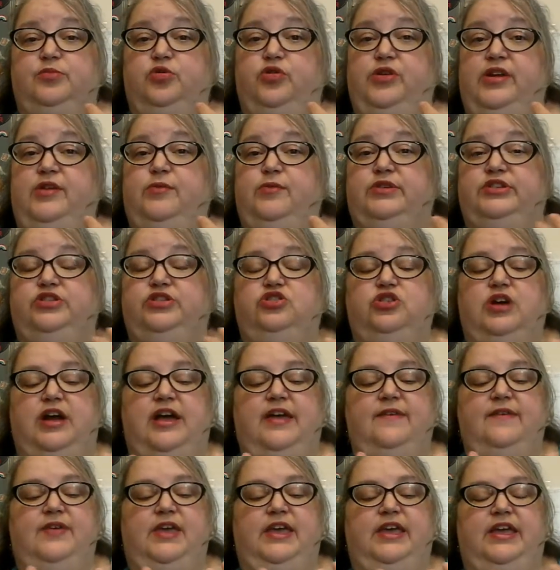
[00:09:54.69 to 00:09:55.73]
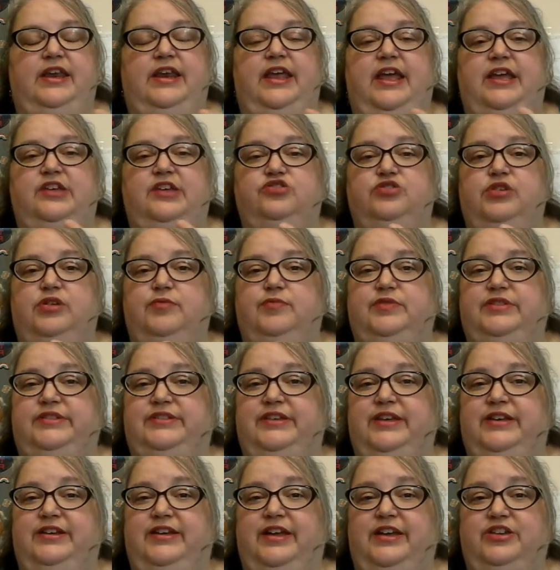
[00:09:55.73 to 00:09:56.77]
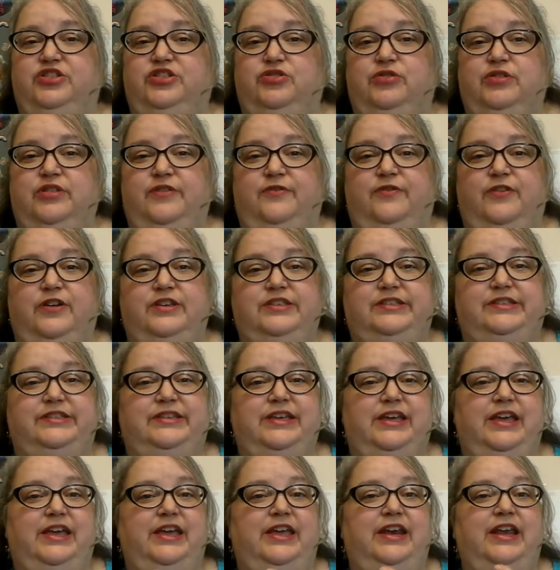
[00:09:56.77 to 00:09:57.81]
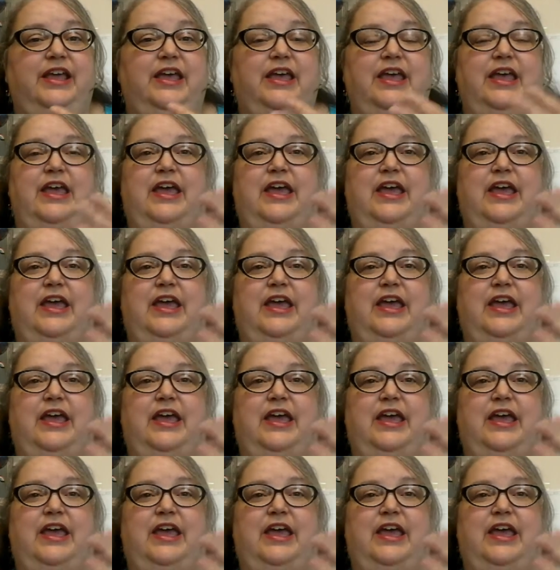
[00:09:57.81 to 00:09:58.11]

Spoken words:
Marie was driving, and Adrian was sitting next to her in the front seat,